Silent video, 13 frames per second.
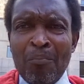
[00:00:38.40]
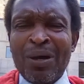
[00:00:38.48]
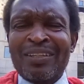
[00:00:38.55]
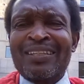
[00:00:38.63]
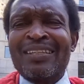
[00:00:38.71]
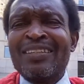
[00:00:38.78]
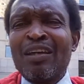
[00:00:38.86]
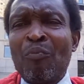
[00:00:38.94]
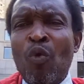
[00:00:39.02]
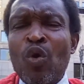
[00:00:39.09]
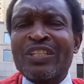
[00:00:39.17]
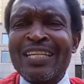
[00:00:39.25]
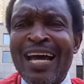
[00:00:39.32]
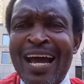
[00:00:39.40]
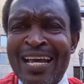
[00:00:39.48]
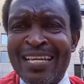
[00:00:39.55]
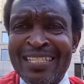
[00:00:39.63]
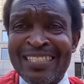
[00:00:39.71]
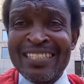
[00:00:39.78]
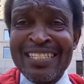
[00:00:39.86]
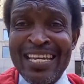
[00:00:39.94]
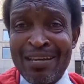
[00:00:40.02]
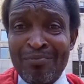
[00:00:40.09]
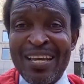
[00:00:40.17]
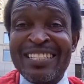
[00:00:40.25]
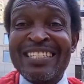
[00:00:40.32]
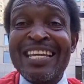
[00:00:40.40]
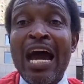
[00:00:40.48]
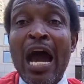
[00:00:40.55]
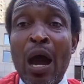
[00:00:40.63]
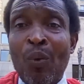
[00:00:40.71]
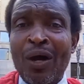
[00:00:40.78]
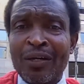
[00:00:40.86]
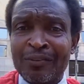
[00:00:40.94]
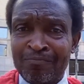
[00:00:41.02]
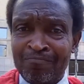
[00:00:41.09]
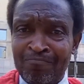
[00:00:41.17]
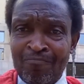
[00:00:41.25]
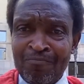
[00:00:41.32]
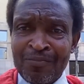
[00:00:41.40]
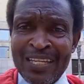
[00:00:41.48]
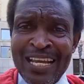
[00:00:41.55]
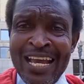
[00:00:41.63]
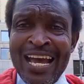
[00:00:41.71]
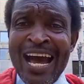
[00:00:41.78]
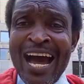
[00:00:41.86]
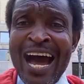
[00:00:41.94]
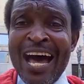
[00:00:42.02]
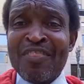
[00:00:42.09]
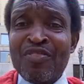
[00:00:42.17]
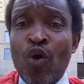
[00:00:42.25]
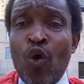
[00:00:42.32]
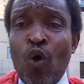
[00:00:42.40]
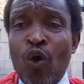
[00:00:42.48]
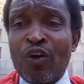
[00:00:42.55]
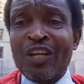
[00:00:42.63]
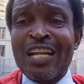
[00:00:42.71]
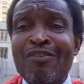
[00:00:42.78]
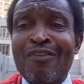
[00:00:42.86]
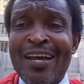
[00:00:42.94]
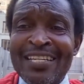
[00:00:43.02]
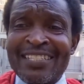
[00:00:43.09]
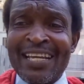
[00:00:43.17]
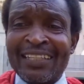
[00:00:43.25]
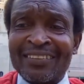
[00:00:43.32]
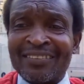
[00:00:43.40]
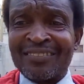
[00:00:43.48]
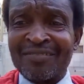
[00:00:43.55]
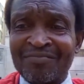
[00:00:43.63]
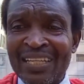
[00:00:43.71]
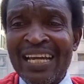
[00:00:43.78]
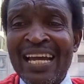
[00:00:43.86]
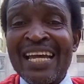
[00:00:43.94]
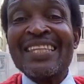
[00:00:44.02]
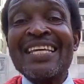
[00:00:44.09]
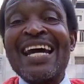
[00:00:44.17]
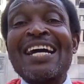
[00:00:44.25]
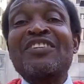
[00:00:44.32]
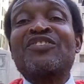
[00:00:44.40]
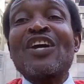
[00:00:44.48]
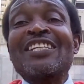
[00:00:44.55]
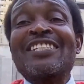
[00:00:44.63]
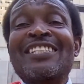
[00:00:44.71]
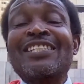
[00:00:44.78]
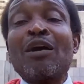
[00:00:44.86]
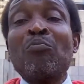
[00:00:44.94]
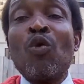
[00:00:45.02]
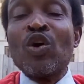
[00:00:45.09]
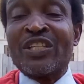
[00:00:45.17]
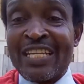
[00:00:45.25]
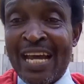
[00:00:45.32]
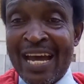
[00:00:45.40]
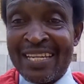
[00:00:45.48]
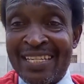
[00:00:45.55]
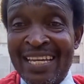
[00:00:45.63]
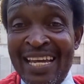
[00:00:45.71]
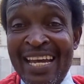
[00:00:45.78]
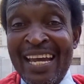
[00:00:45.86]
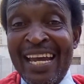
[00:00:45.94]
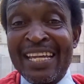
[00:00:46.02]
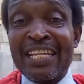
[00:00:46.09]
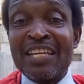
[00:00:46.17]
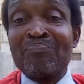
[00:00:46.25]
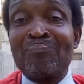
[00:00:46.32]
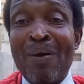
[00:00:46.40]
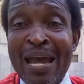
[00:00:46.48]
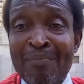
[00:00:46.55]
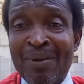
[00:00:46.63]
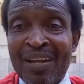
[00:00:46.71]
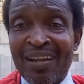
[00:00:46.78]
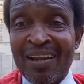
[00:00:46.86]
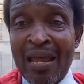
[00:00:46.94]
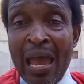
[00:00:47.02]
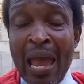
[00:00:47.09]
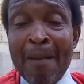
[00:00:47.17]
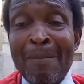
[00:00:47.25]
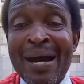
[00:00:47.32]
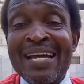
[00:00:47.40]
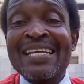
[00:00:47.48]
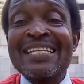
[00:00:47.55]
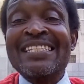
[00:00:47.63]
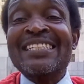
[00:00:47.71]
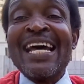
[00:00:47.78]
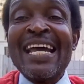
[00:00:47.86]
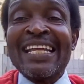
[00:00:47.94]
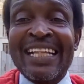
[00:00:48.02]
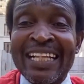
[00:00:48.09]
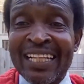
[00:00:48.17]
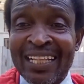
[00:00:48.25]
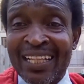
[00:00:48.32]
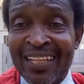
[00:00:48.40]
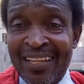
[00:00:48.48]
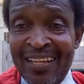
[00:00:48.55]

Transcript: But the Most High's name is Yahweh. And the only reason they address the Most High in the Bible by his title